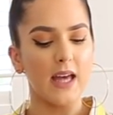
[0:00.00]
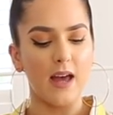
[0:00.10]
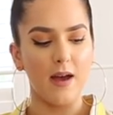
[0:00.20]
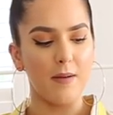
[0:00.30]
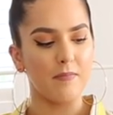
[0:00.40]

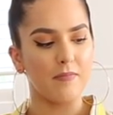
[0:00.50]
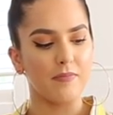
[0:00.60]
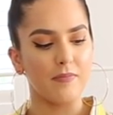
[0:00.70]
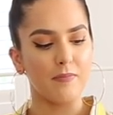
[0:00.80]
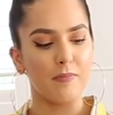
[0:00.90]

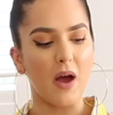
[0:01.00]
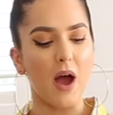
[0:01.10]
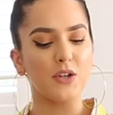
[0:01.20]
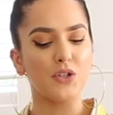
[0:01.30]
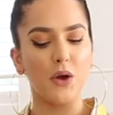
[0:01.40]
But
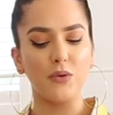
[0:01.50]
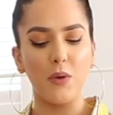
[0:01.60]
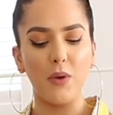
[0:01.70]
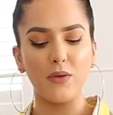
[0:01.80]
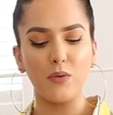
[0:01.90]
I don't
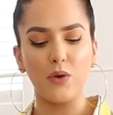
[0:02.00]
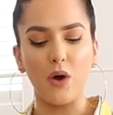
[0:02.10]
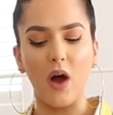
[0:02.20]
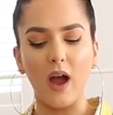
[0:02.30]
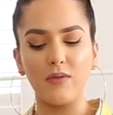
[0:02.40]
know whether or
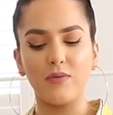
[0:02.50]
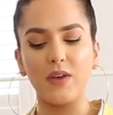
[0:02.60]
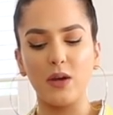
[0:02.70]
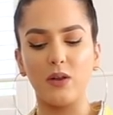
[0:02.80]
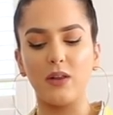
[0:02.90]
not I
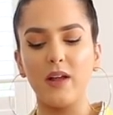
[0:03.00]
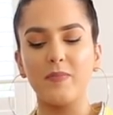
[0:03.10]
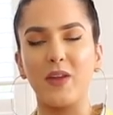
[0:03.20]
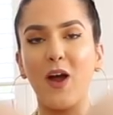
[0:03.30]
feel